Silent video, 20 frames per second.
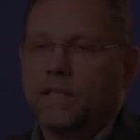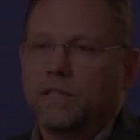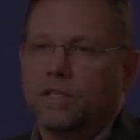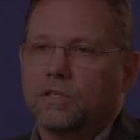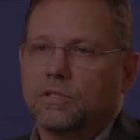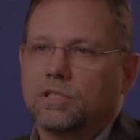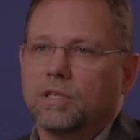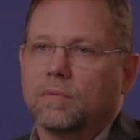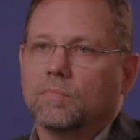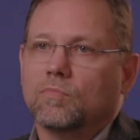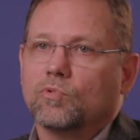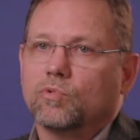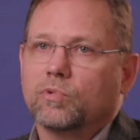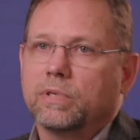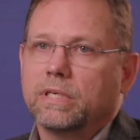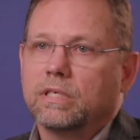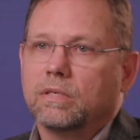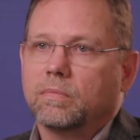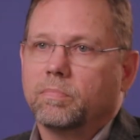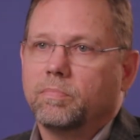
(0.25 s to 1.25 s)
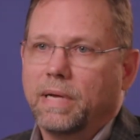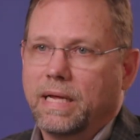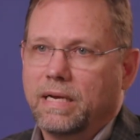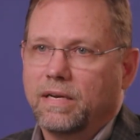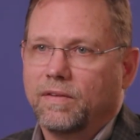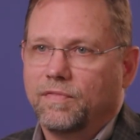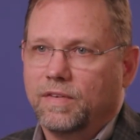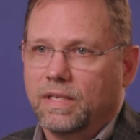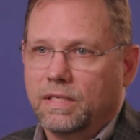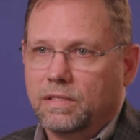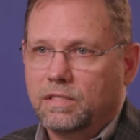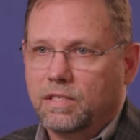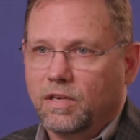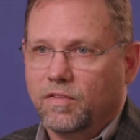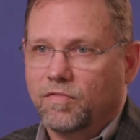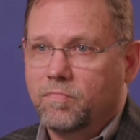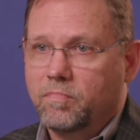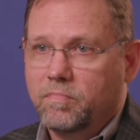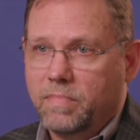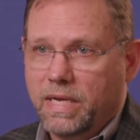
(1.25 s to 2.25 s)
think there's some real benefits
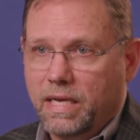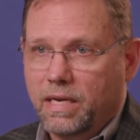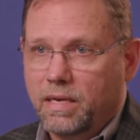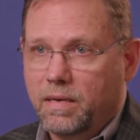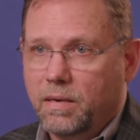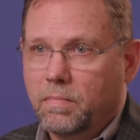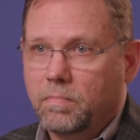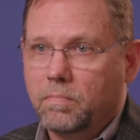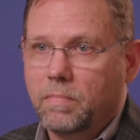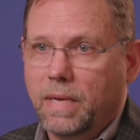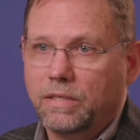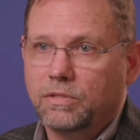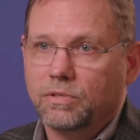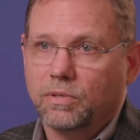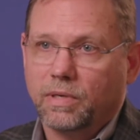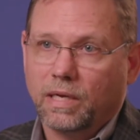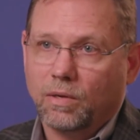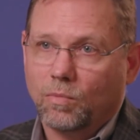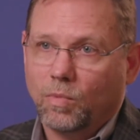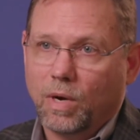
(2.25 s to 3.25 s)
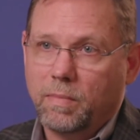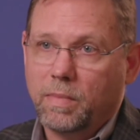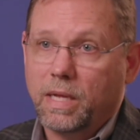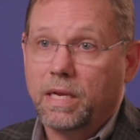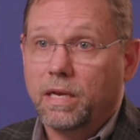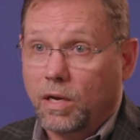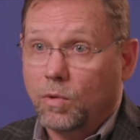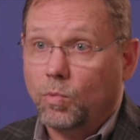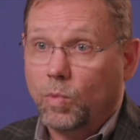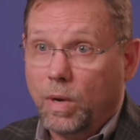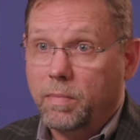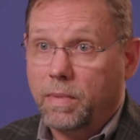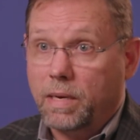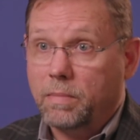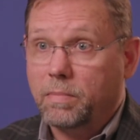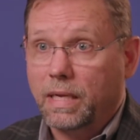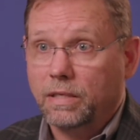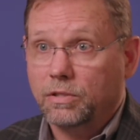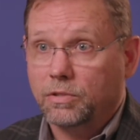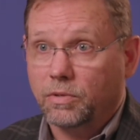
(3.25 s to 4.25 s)
of men mentoring women and
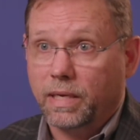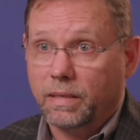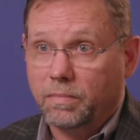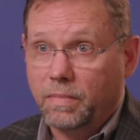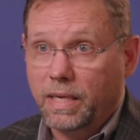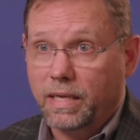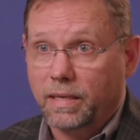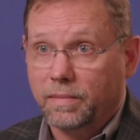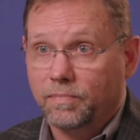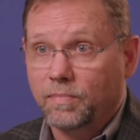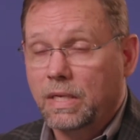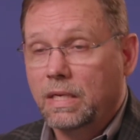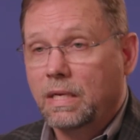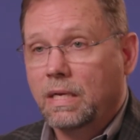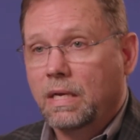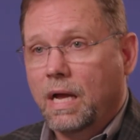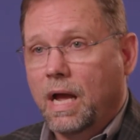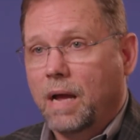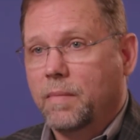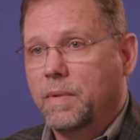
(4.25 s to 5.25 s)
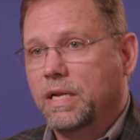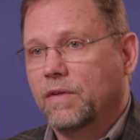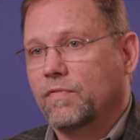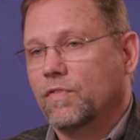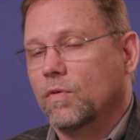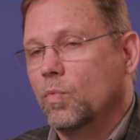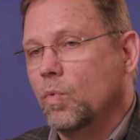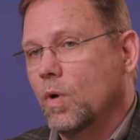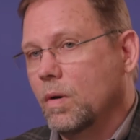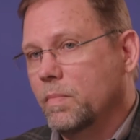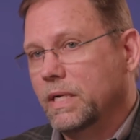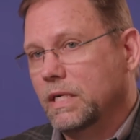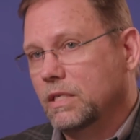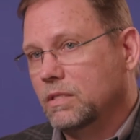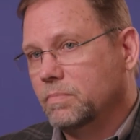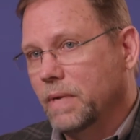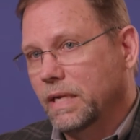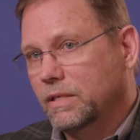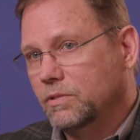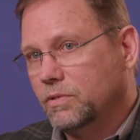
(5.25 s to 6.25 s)
women mentoring men. I mean, if a woman
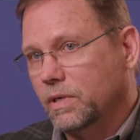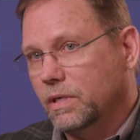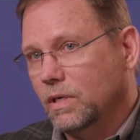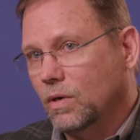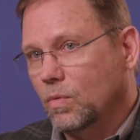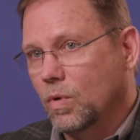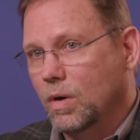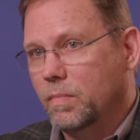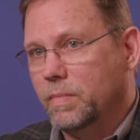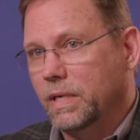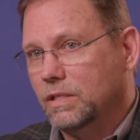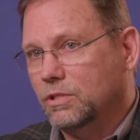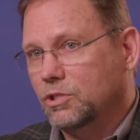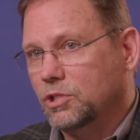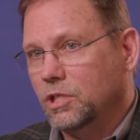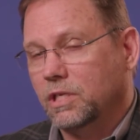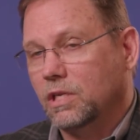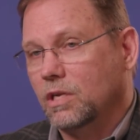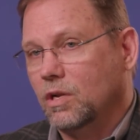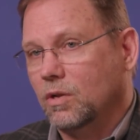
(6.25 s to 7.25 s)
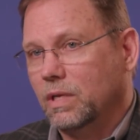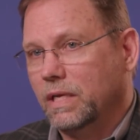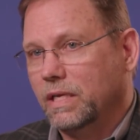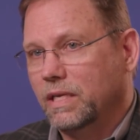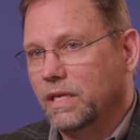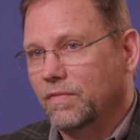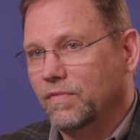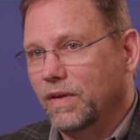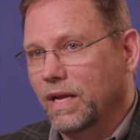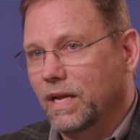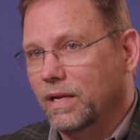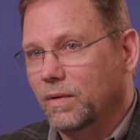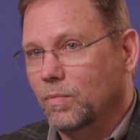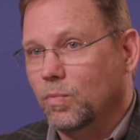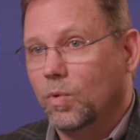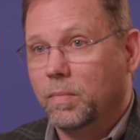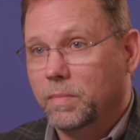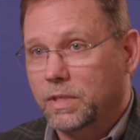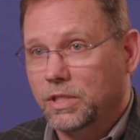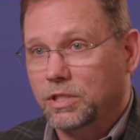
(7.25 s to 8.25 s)
is mentoring a woman, she can only give a
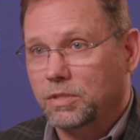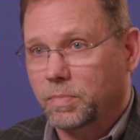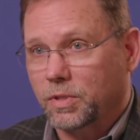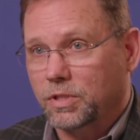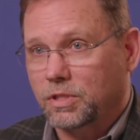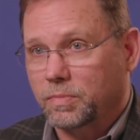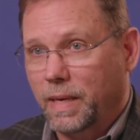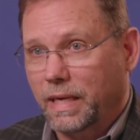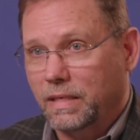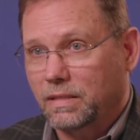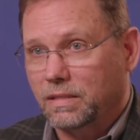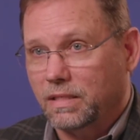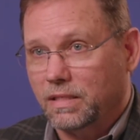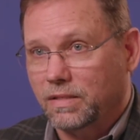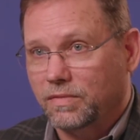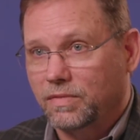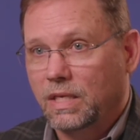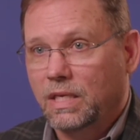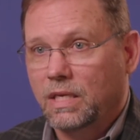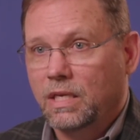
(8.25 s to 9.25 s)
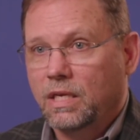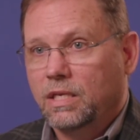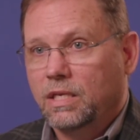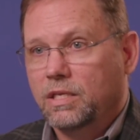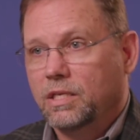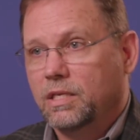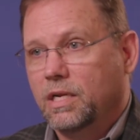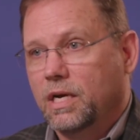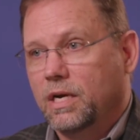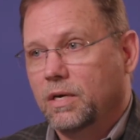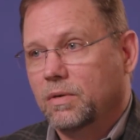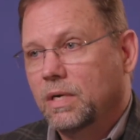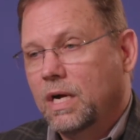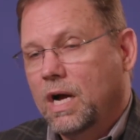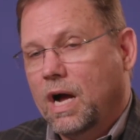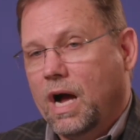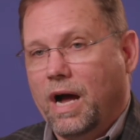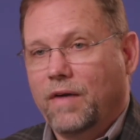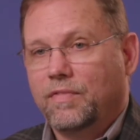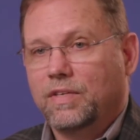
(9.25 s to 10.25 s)
woman's perspective. You know,
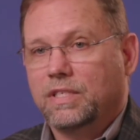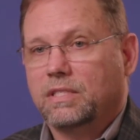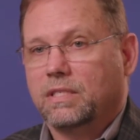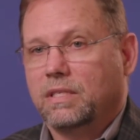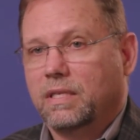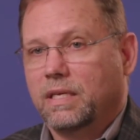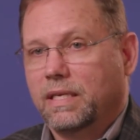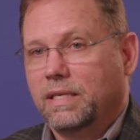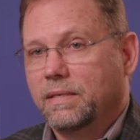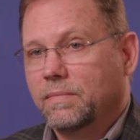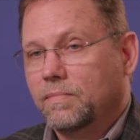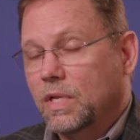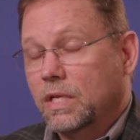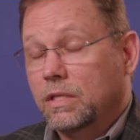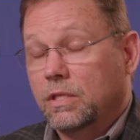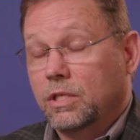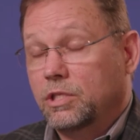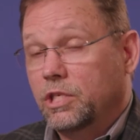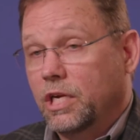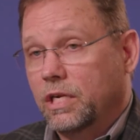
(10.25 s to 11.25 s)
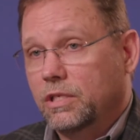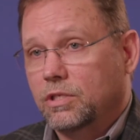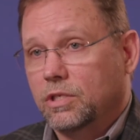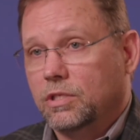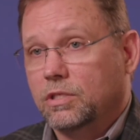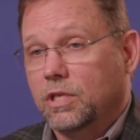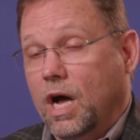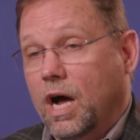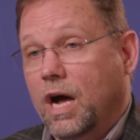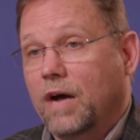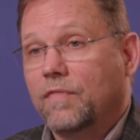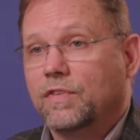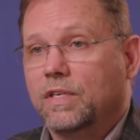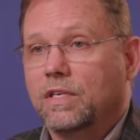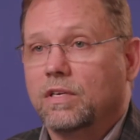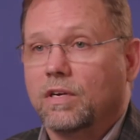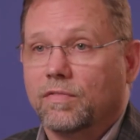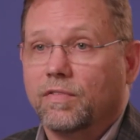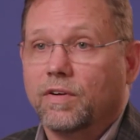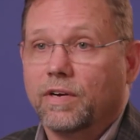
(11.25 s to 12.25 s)
obviously, the genders
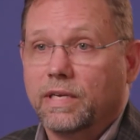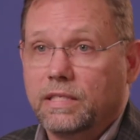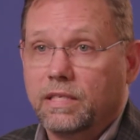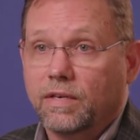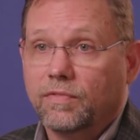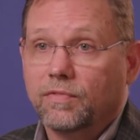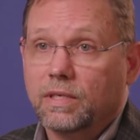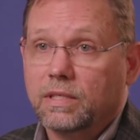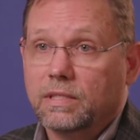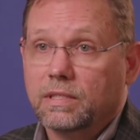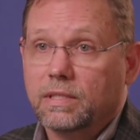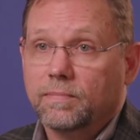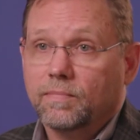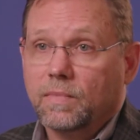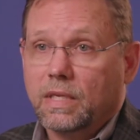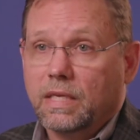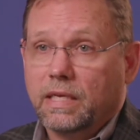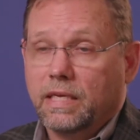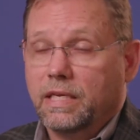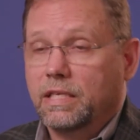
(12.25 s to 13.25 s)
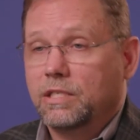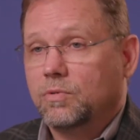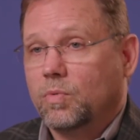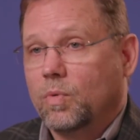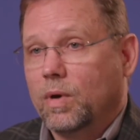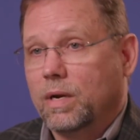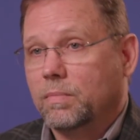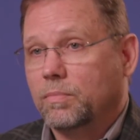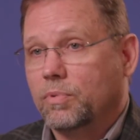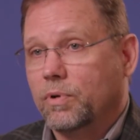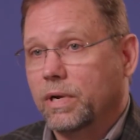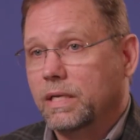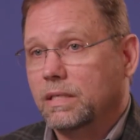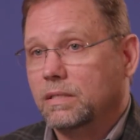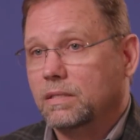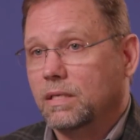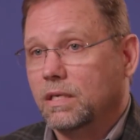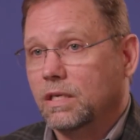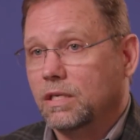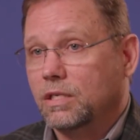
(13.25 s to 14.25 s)
often are very different. Each one
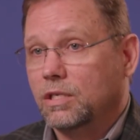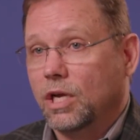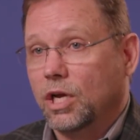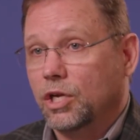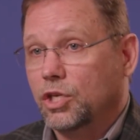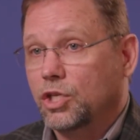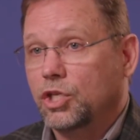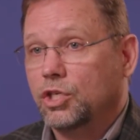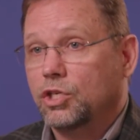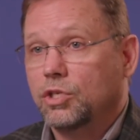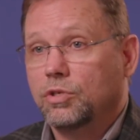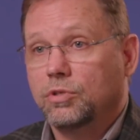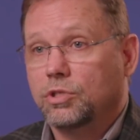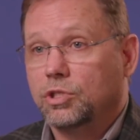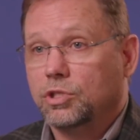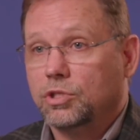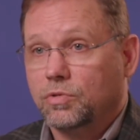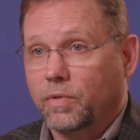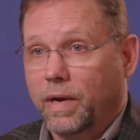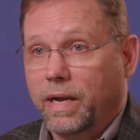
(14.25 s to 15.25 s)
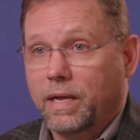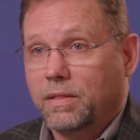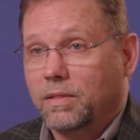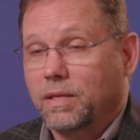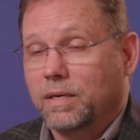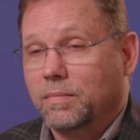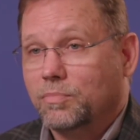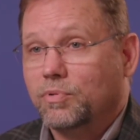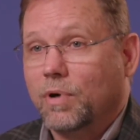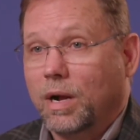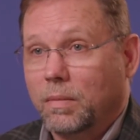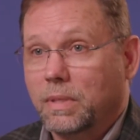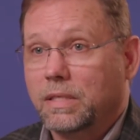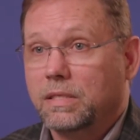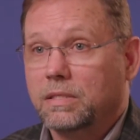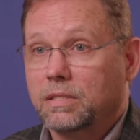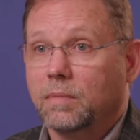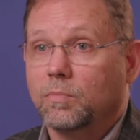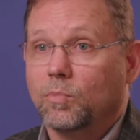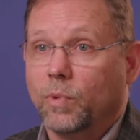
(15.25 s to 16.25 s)
brings a, a huge strength and probably
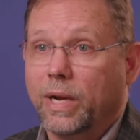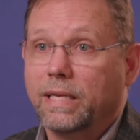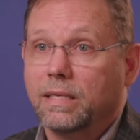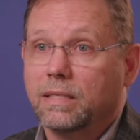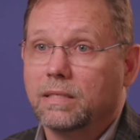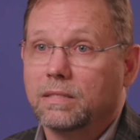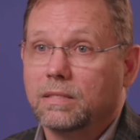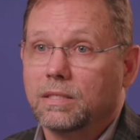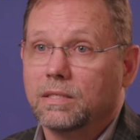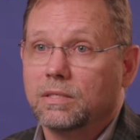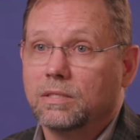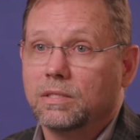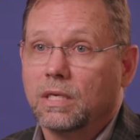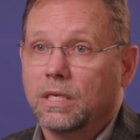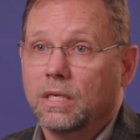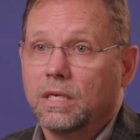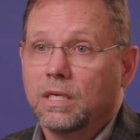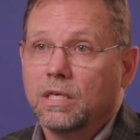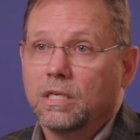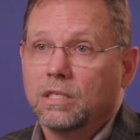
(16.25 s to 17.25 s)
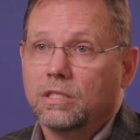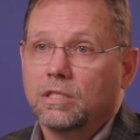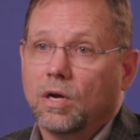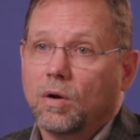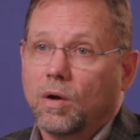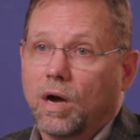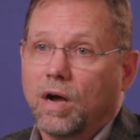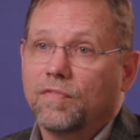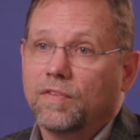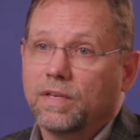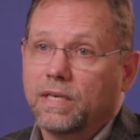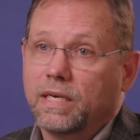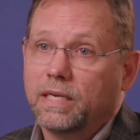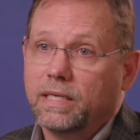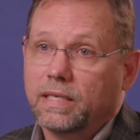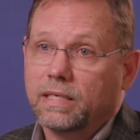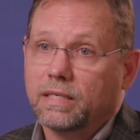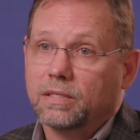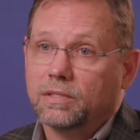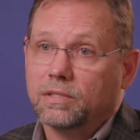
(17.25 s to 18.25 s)
some weaknesses. So often it
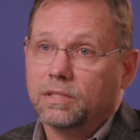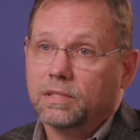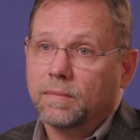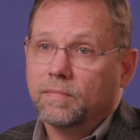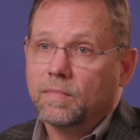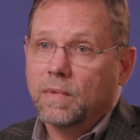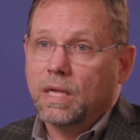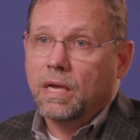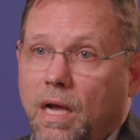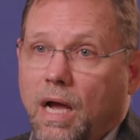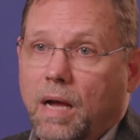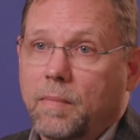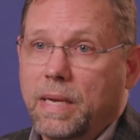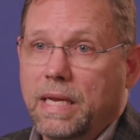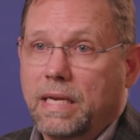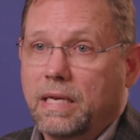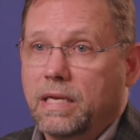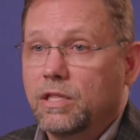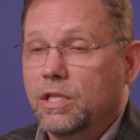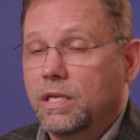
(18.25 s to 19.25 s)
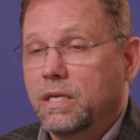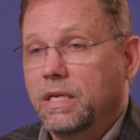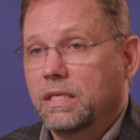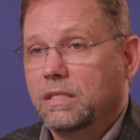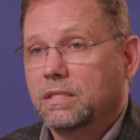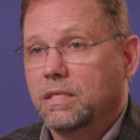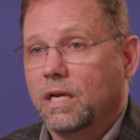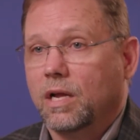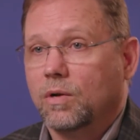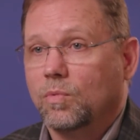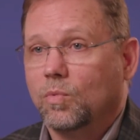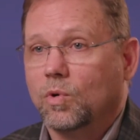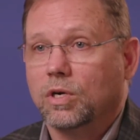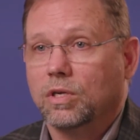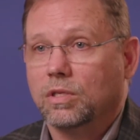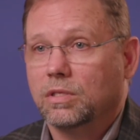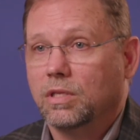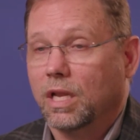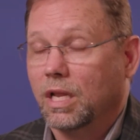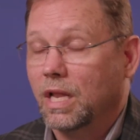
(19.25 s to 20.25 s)
is. I mean, in the Nissan
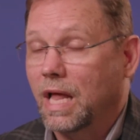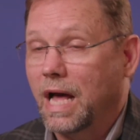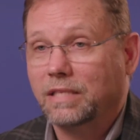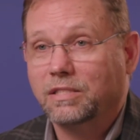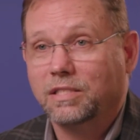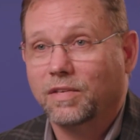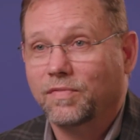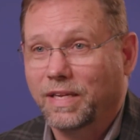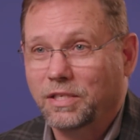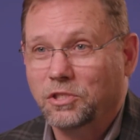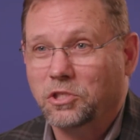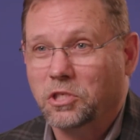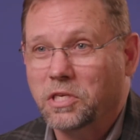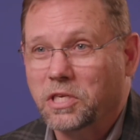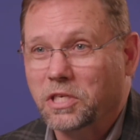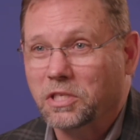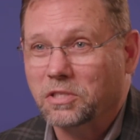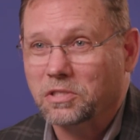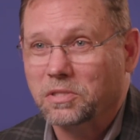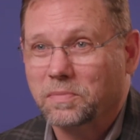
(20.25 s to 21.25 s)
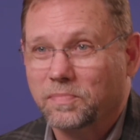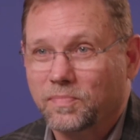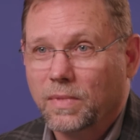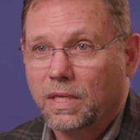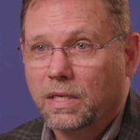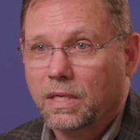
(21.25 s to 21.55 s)
world, lots of engineers.